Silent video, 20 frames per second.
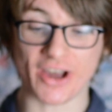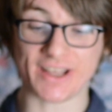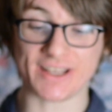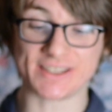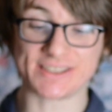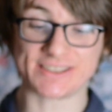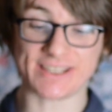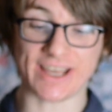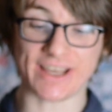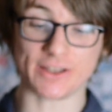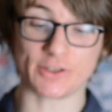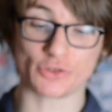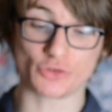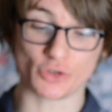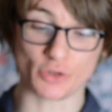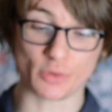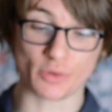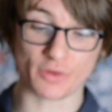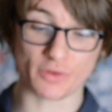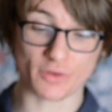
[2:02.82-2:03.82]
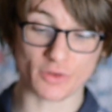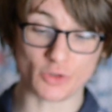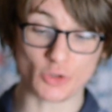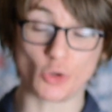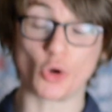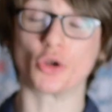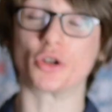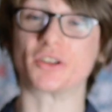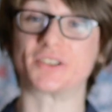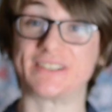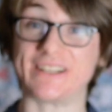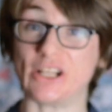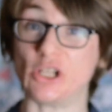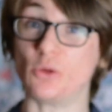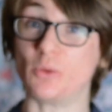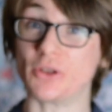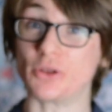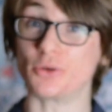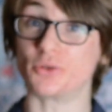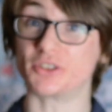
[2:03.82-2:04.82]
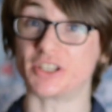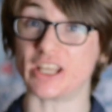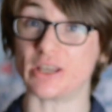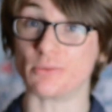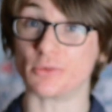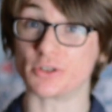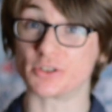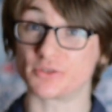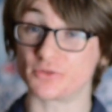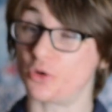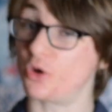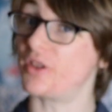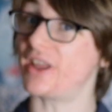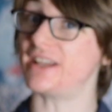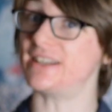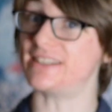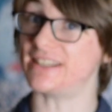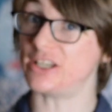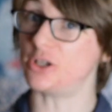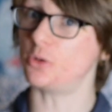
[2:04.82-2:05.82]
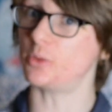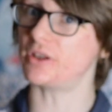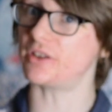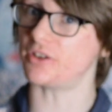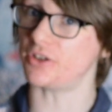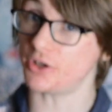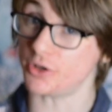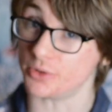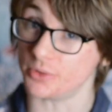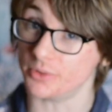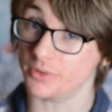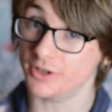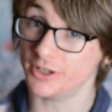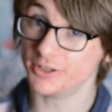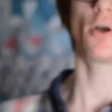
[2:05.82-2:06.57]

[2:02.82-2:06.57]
can say in truth. You got to deal with your demons, for they deal with you.